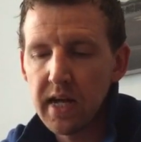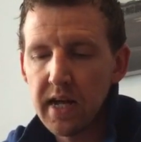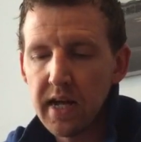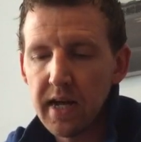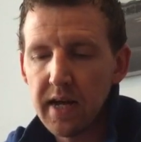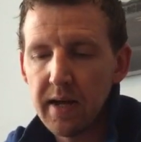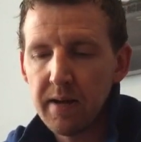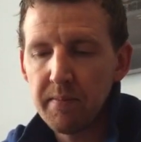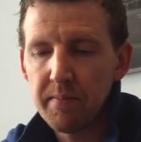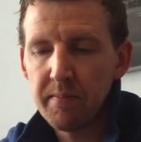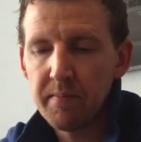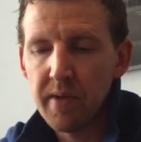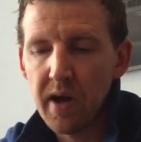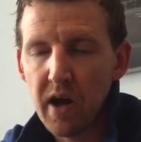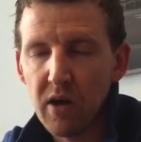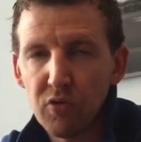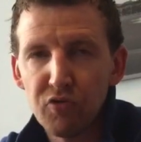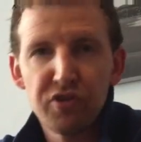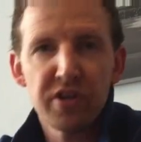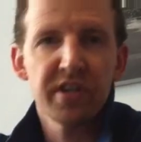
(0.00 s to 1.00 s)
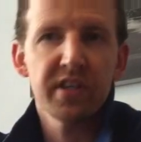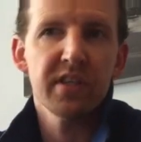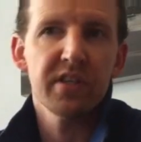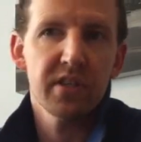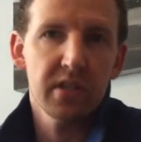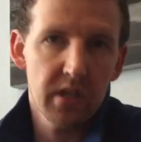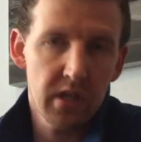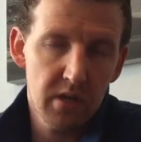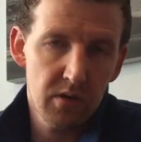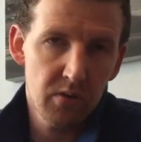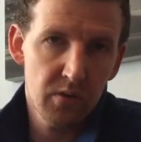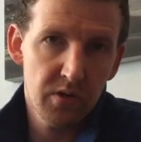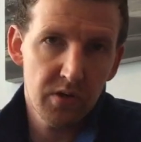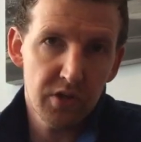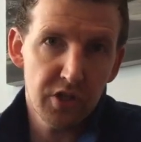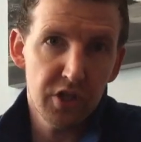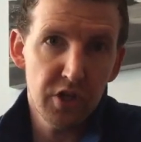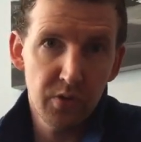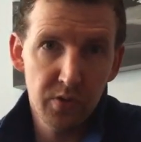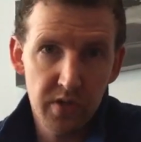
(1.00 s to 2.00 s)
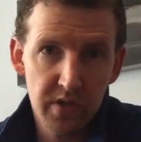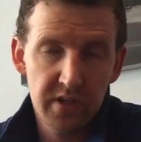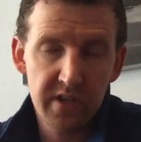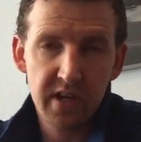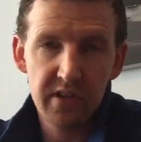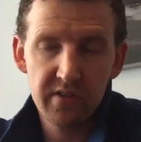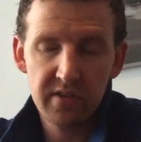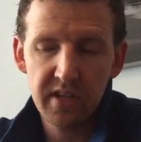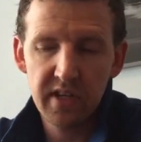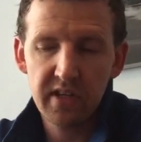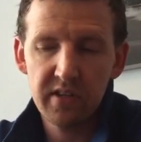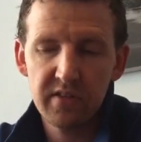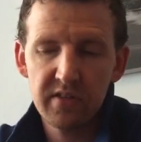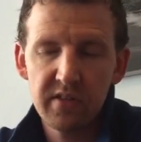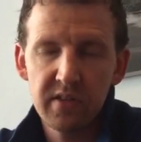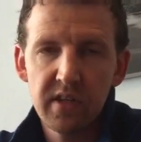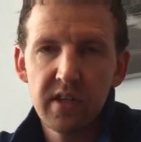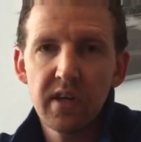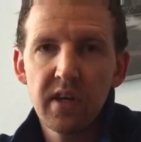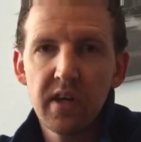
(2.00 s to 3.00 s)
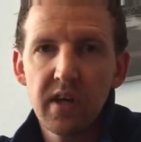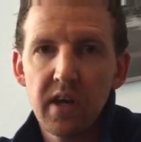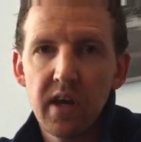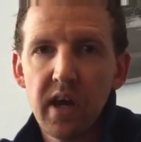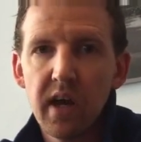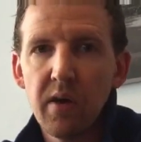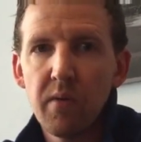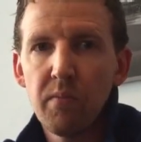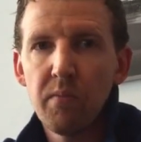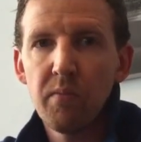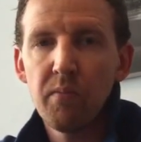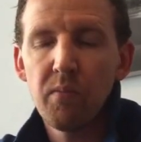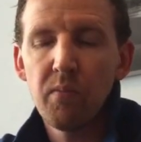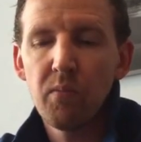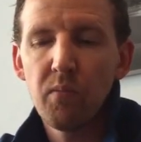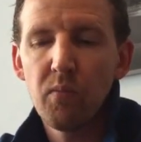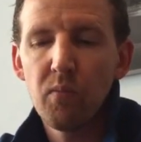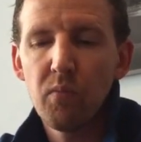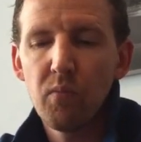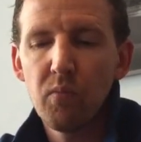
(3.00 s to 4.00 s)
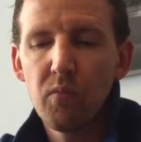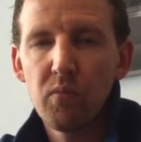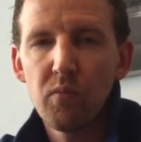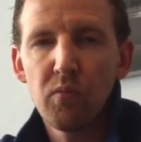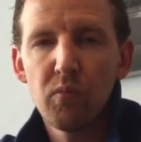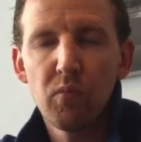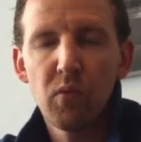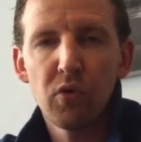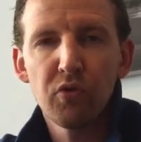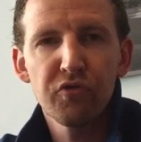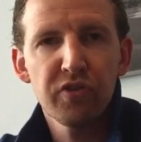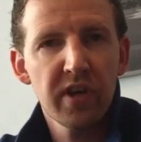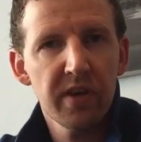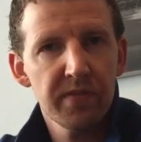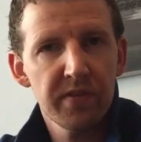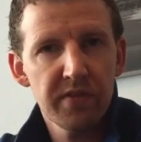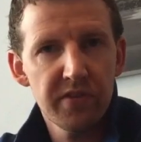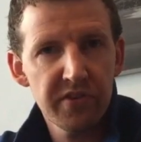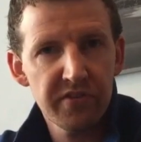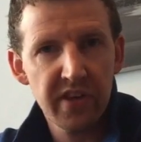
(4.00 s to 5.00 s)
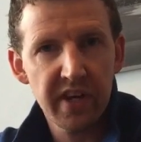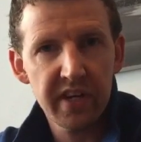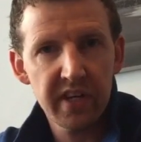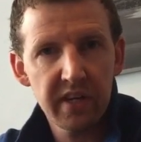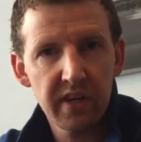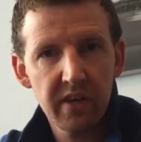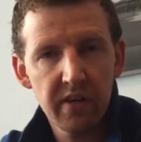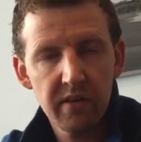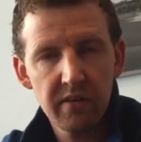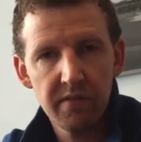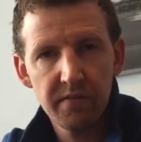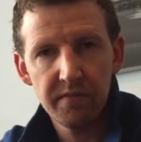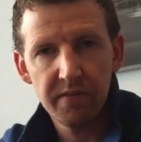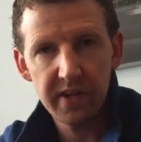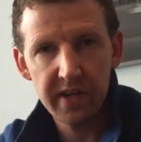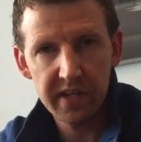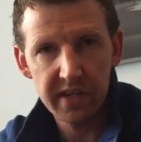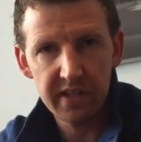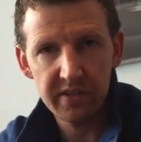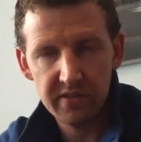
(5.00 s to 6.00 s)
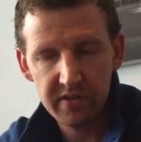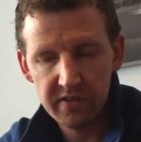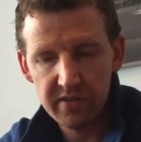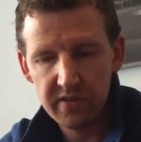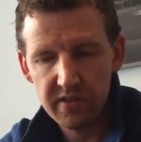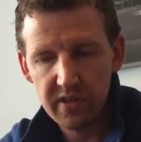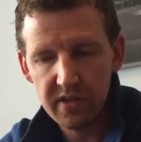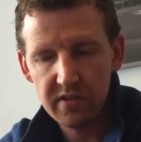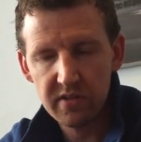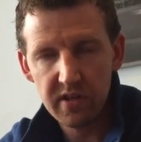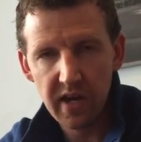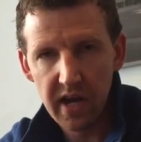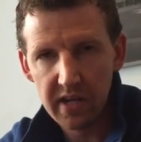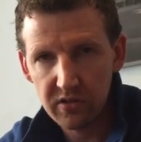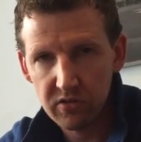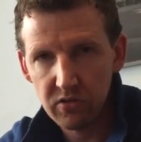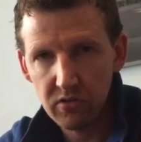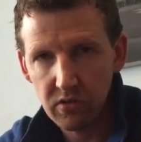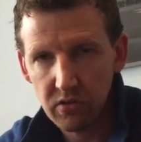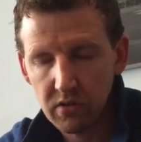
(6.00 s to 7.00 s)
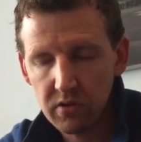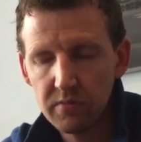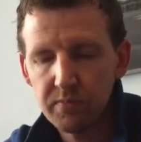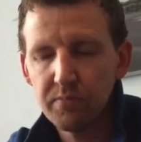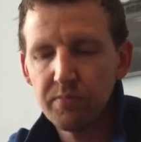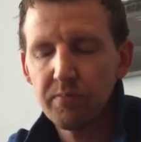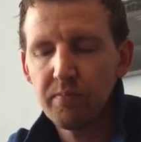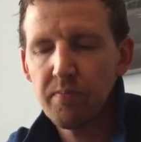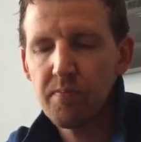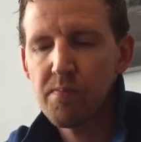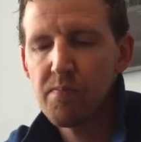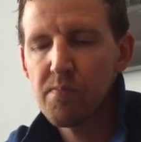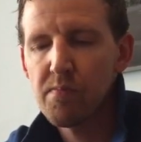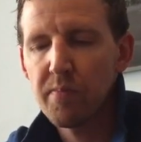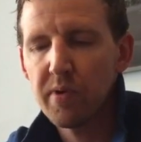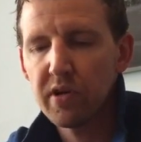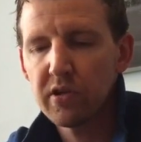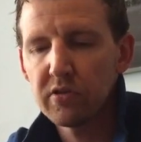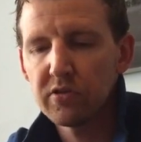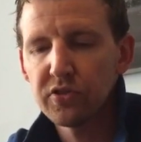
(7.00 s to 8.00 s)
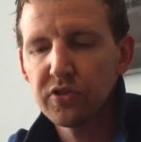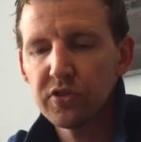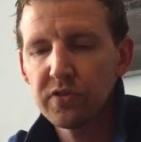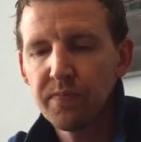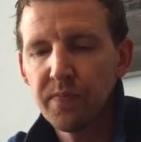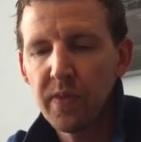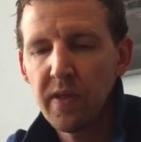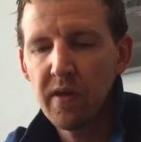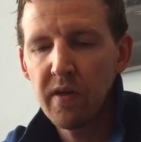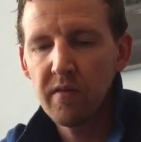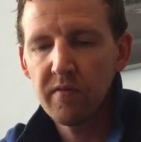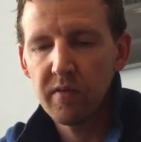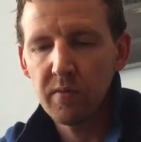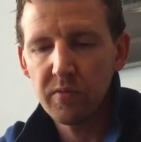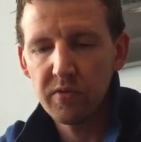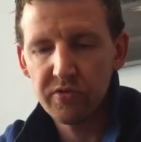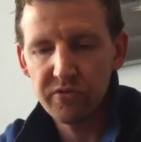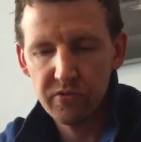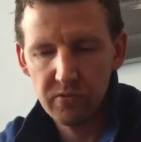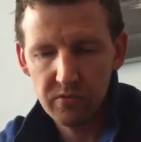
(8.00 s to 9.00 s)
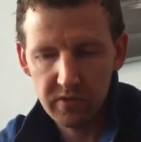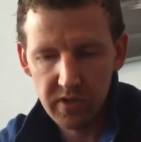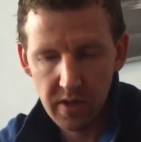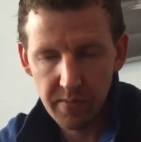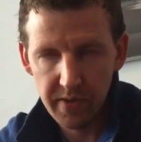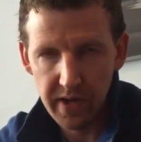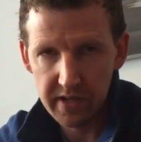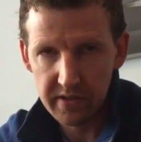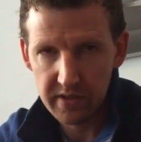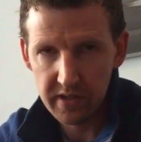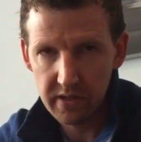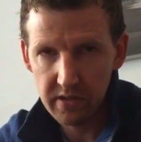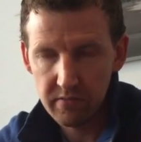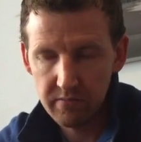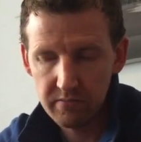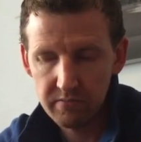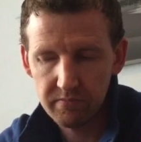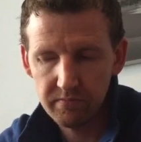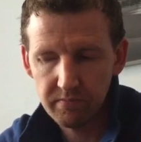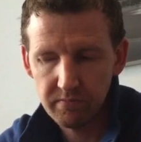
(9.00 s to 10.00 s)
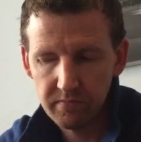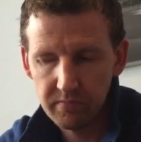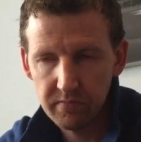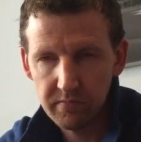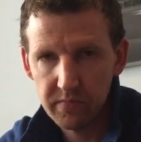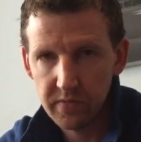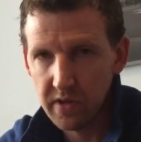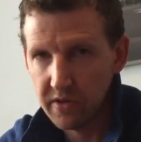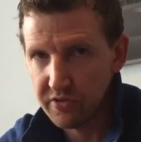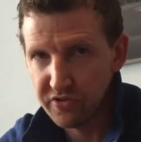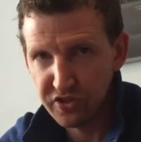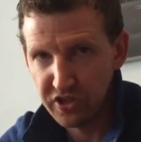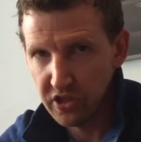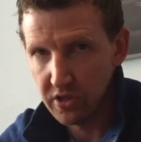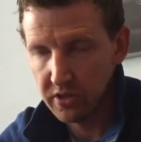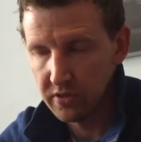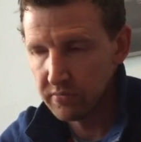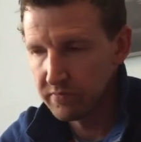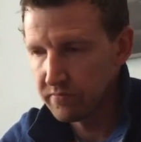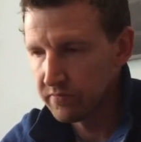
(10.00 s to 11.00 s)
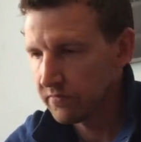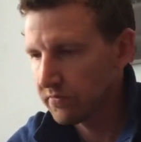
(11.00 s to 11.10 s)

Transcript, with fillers: um, I'll send it to you. You can test it. Um, we'll see if there is any validity to this at all, because from the results I'm getting, there is none.